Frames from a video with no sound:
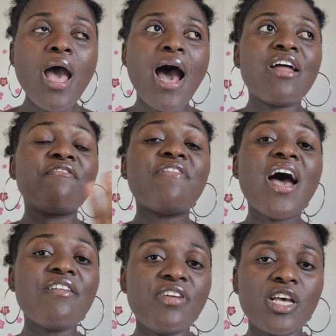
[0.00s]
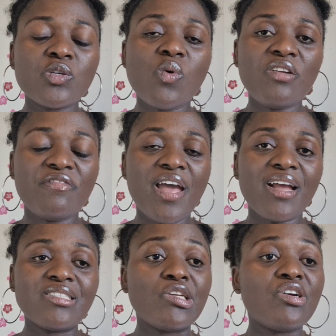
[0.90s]
And five years qualifying
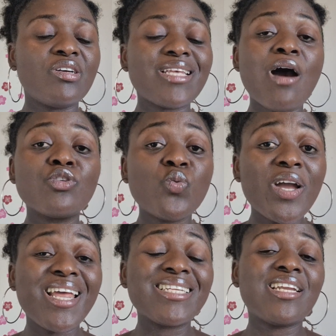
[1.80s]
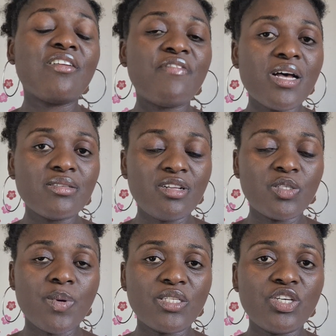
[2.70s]
as a nurse, I was working as an advanced nurse
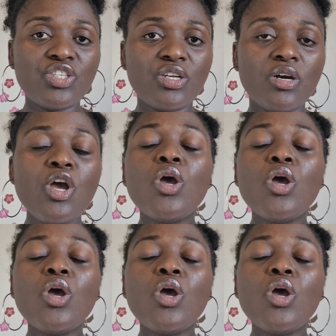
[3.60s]
practitioner,